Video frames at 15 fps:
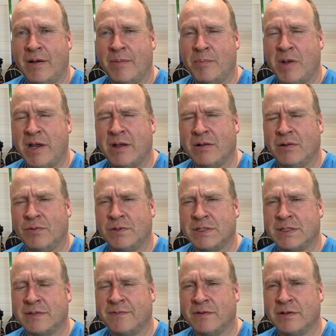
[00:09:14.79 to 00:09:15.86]
Michael was
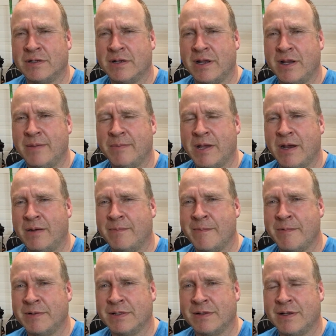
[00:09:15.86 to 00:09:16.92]
his first name, can't
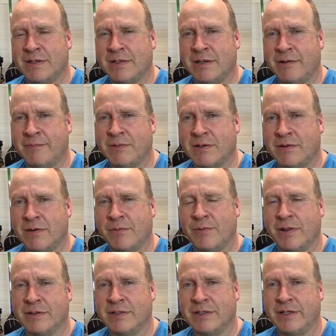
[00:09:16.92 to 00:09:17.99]
remember his last name, started
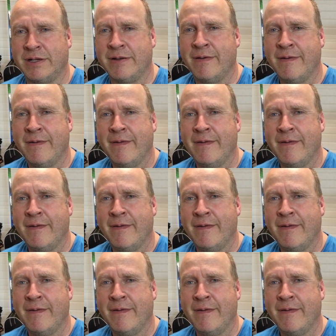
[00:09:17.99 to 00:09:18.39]
with a C,